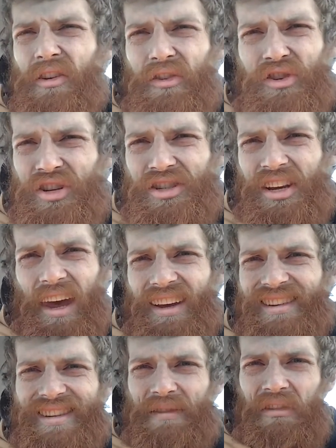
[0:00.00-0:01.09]
You just
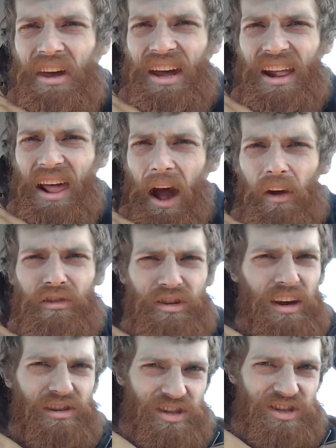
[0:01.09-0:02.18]
can't seem to get it out.
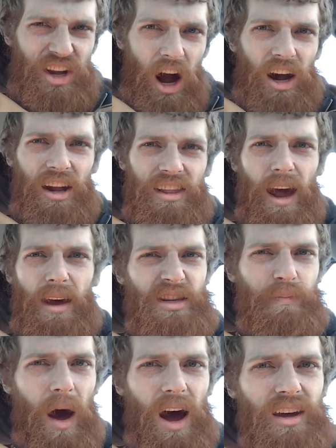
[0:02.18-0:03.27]
It's like stuck in that
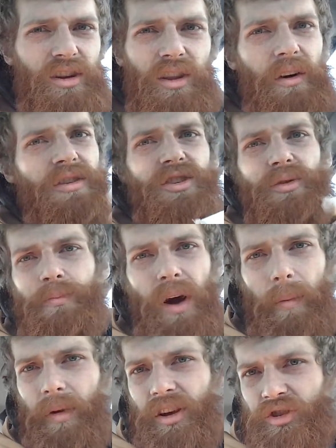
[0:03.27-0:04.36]
spot, and you
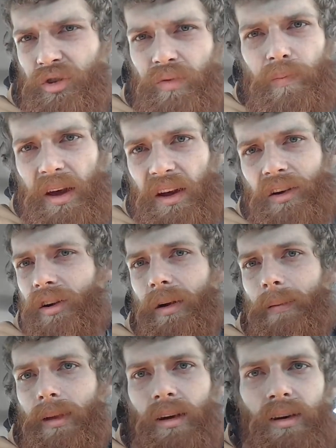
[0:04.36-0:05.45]
probably a toothpick
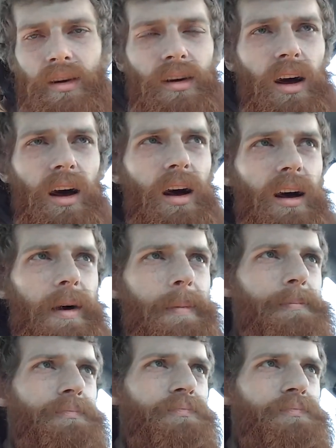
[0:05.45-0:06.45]
or your